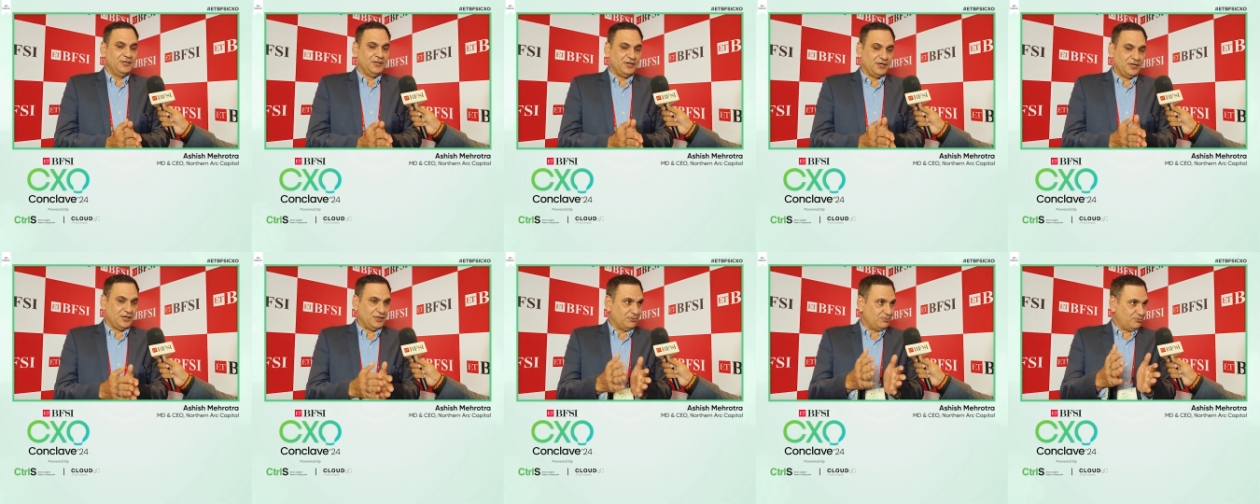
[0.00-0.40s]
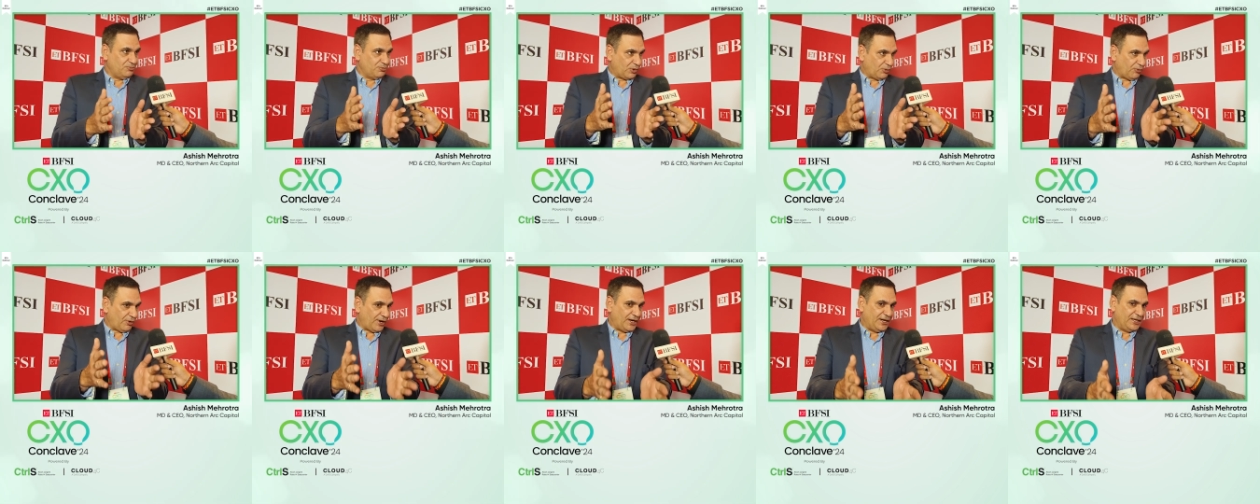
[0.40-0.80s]
uh,
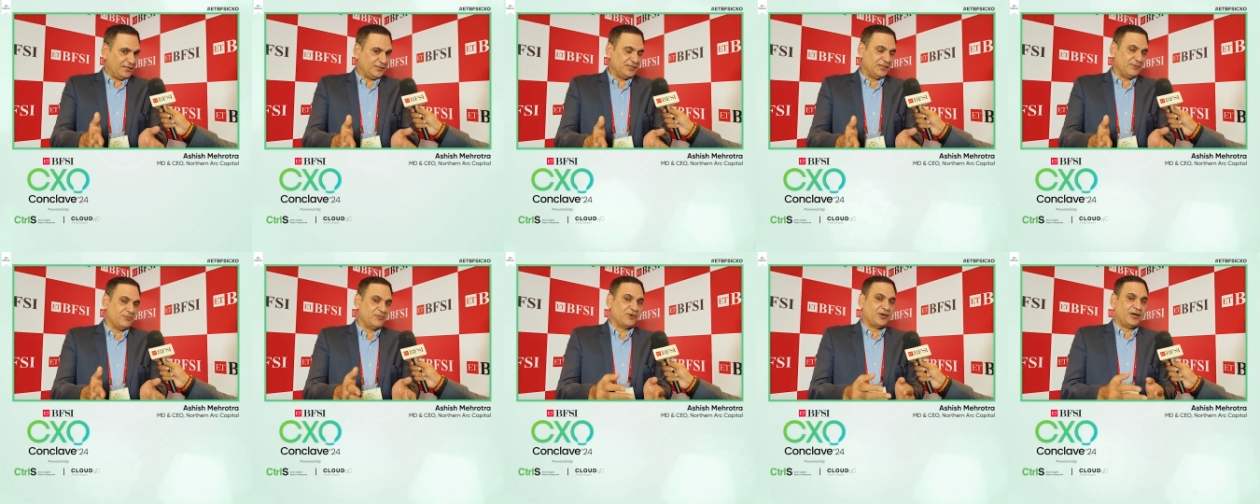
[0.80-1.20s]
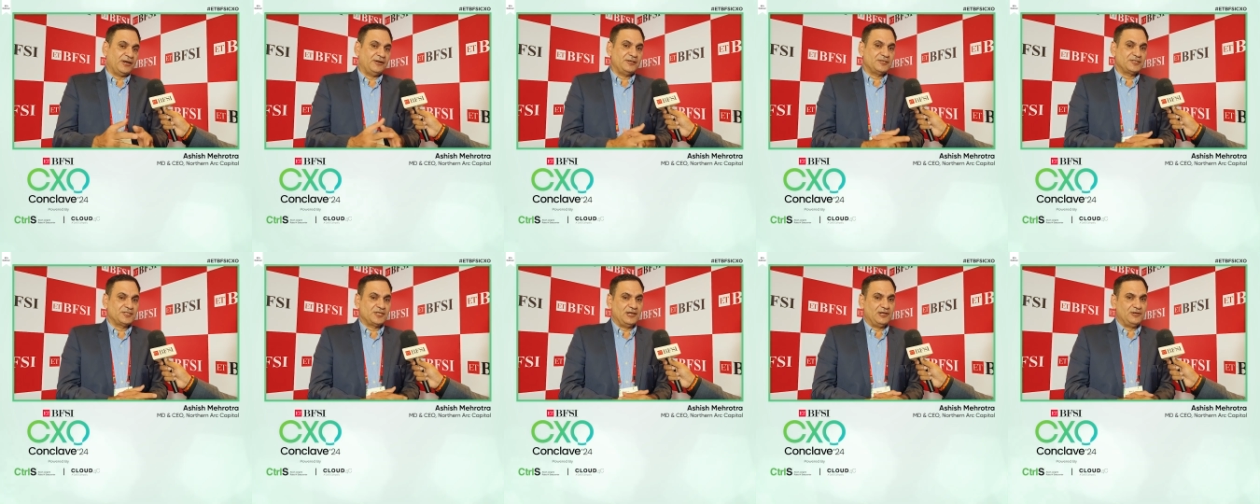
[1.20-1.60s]
providing them
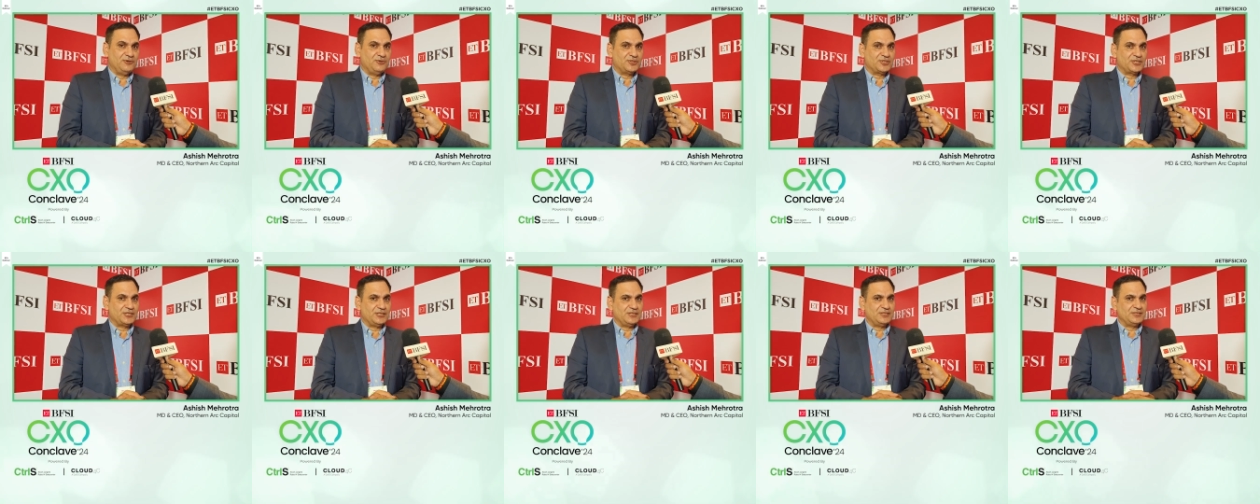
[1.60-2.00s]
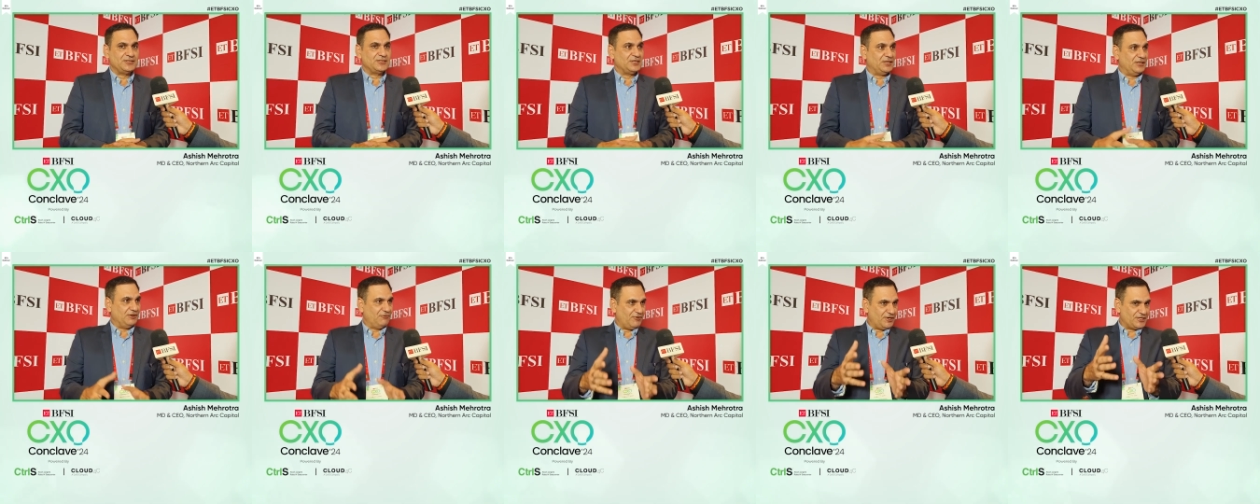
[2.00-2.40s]
credit
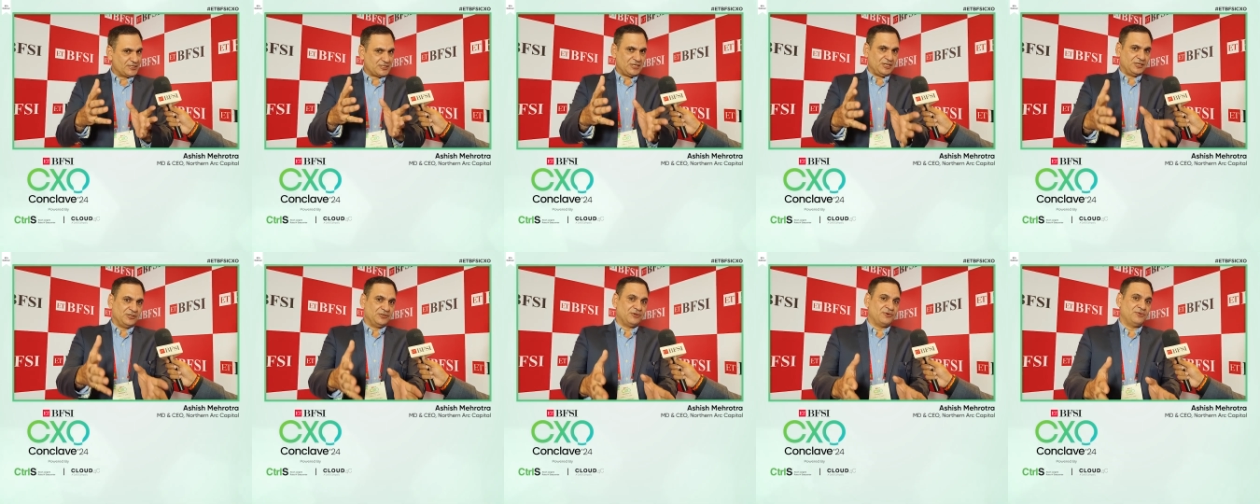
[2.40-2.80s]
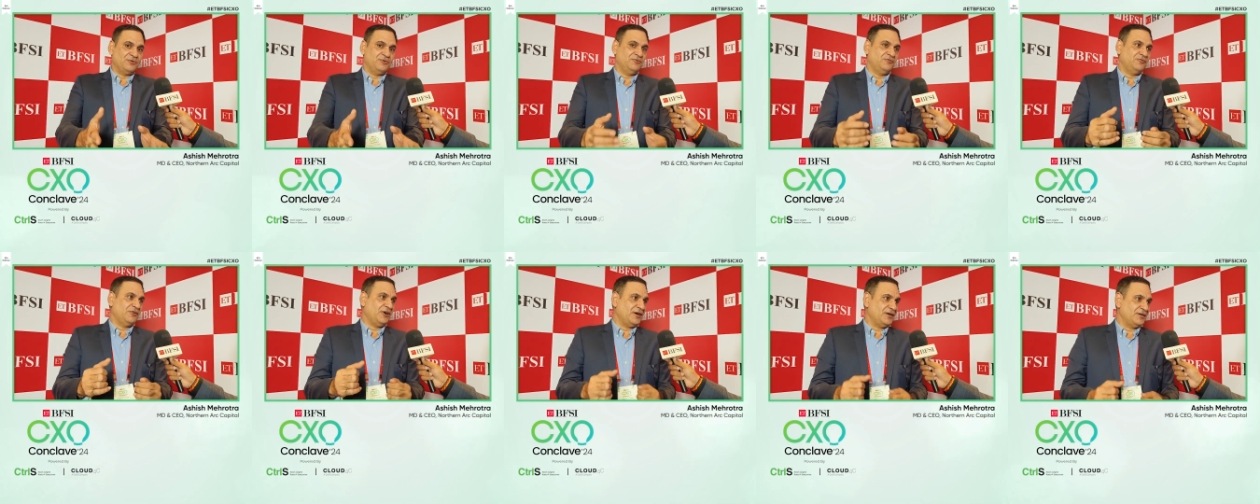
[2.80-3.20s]
solutions, investing
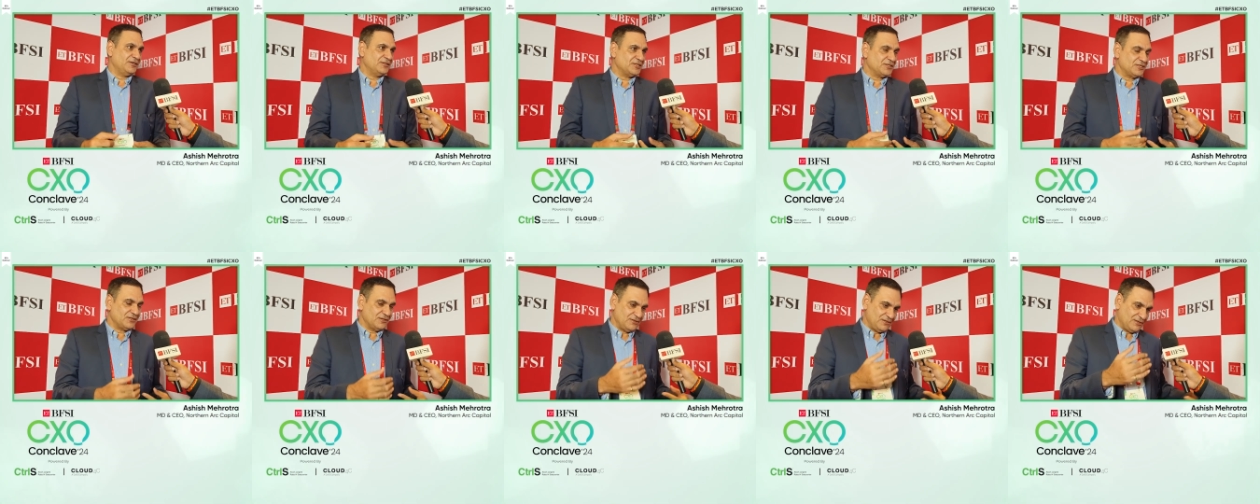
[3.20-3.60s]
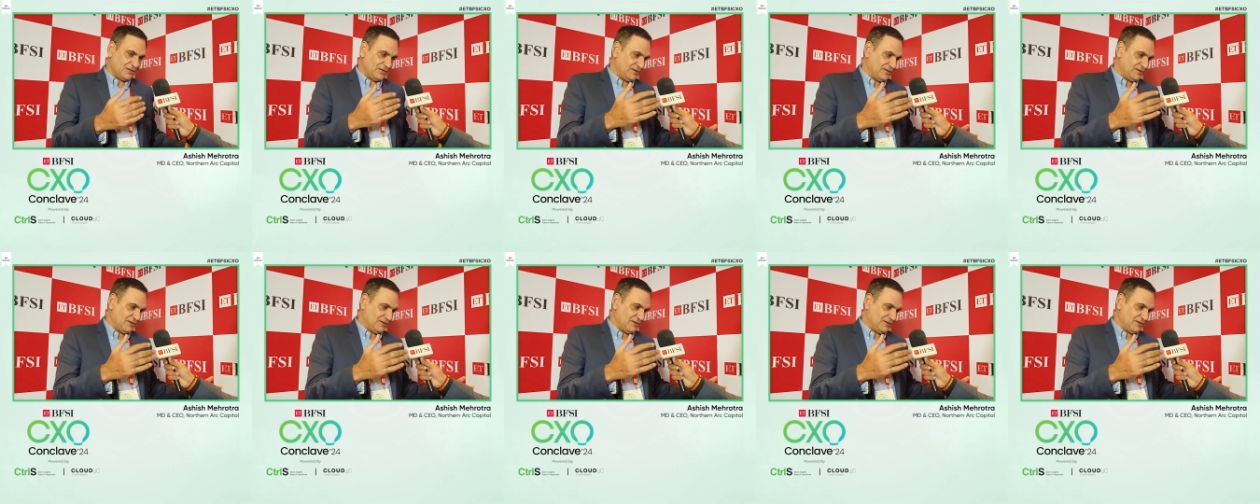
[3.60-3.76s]
through funds,